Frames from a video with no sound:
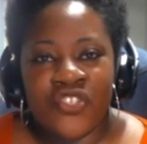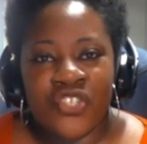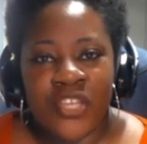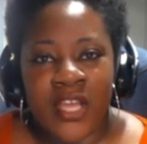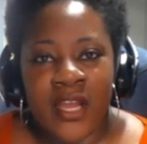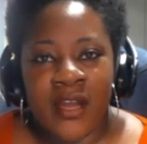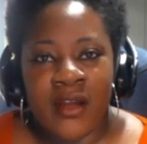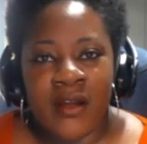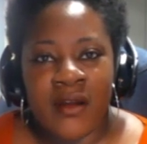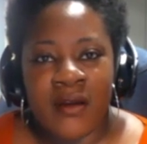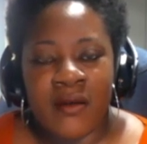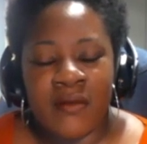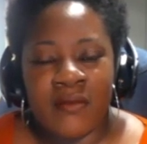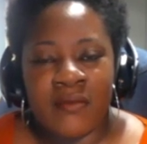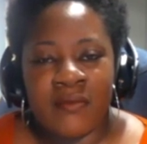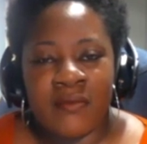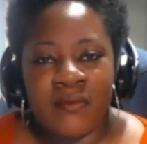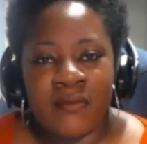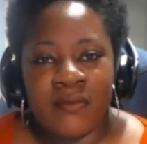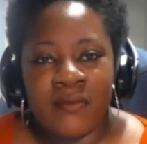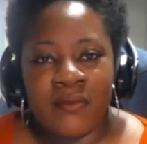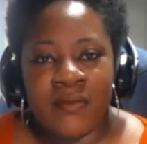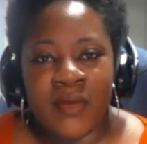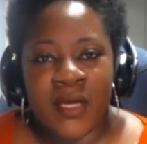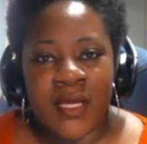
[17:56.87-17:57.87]
share
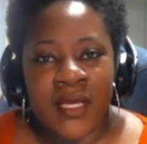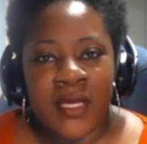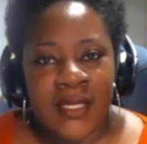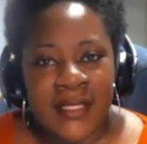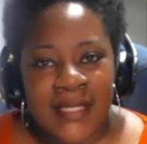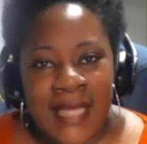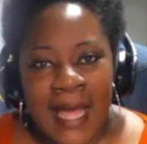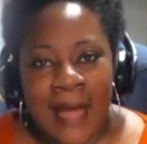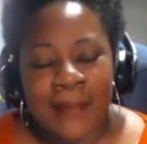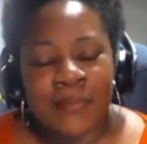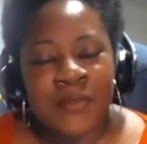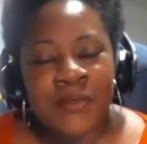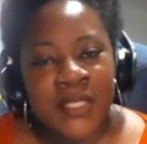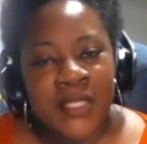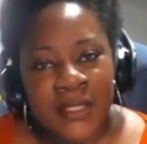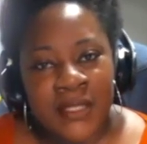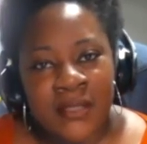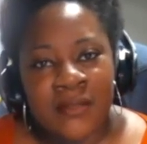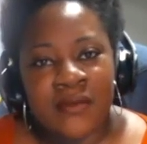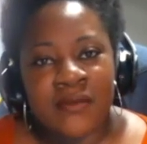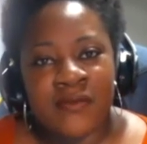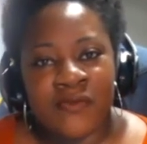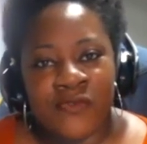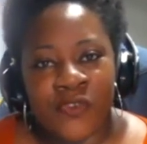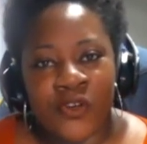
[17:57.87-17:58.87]
an adapted
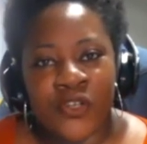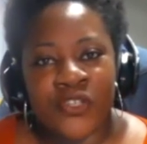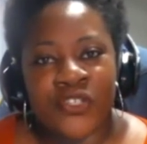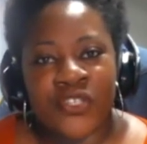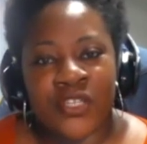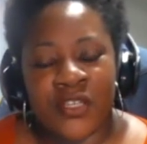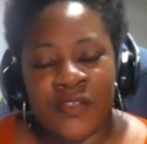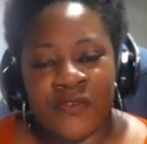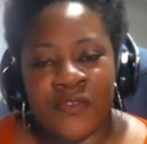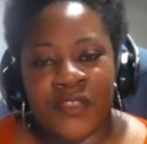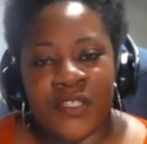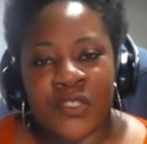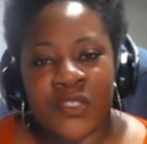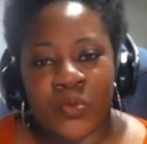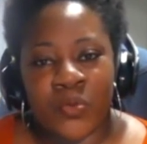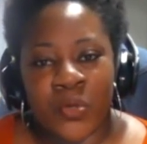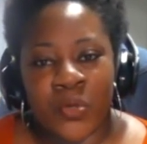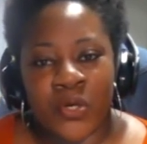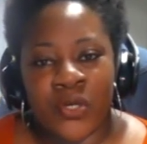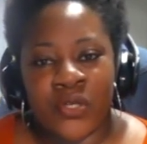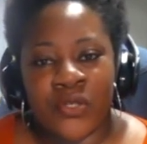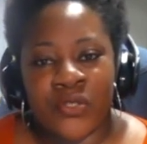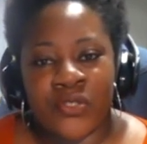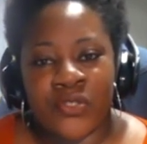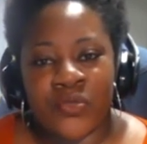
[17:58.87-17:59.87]
version of his
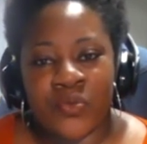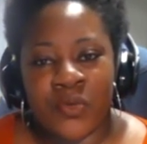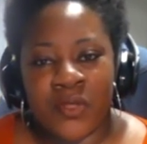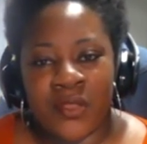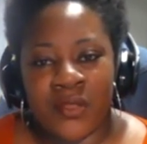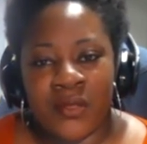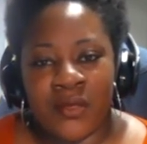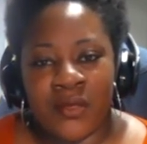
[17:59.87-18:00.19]
words with